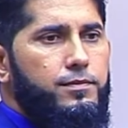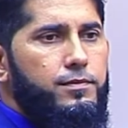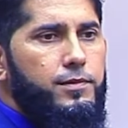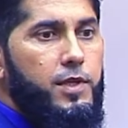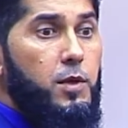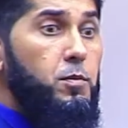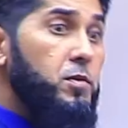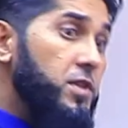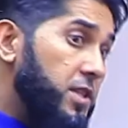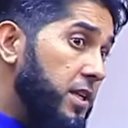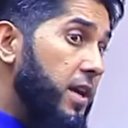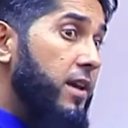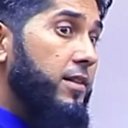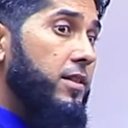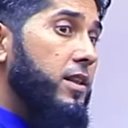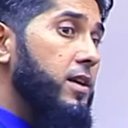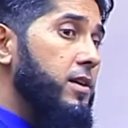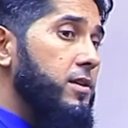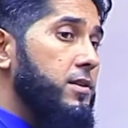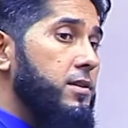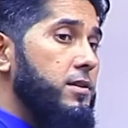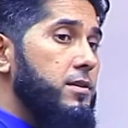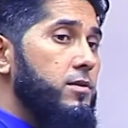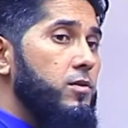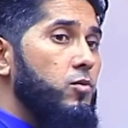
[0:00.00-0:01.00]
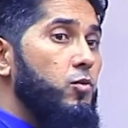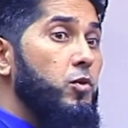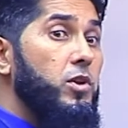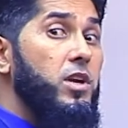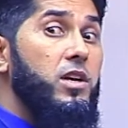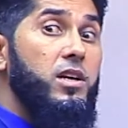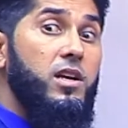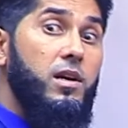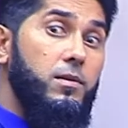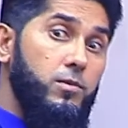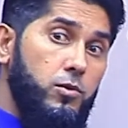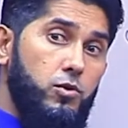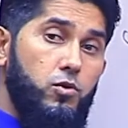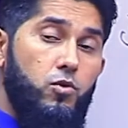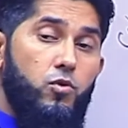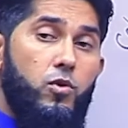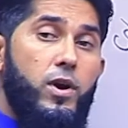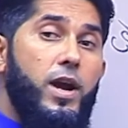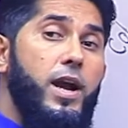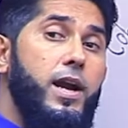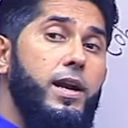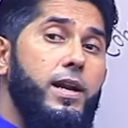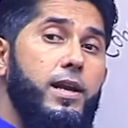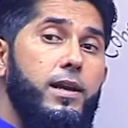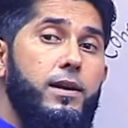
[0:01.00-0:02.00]
Let me say this. When it comes to
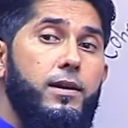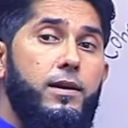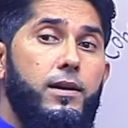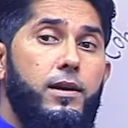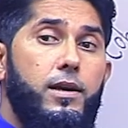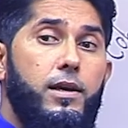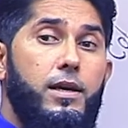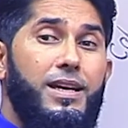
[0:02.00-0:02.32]
writing,